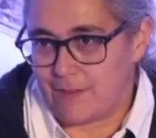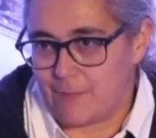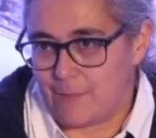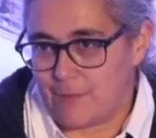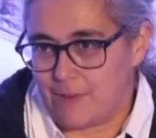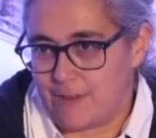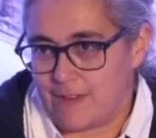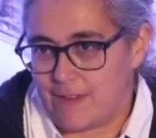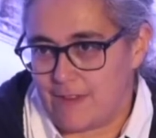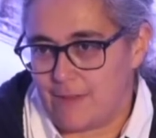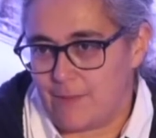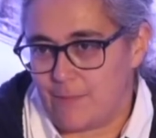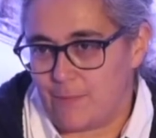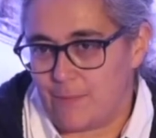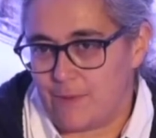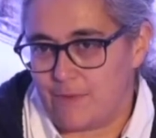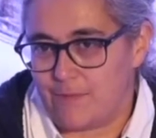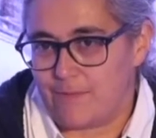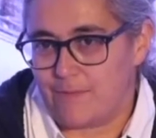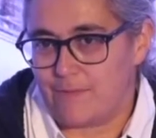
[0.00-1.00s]
and
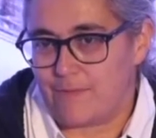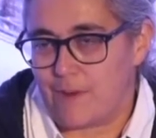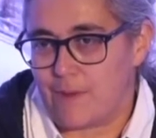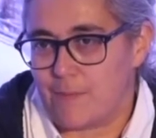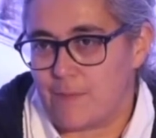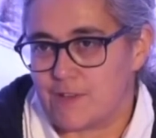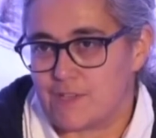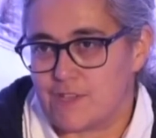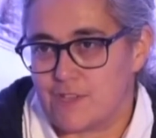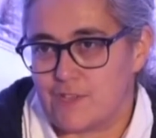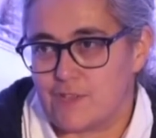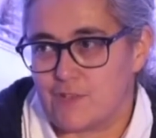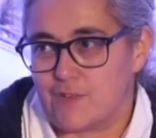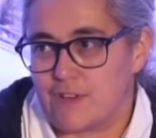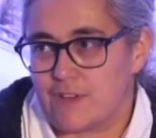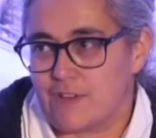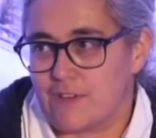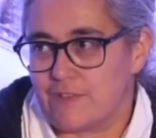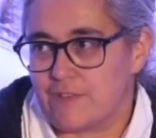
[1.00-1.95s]
we're very much enjoying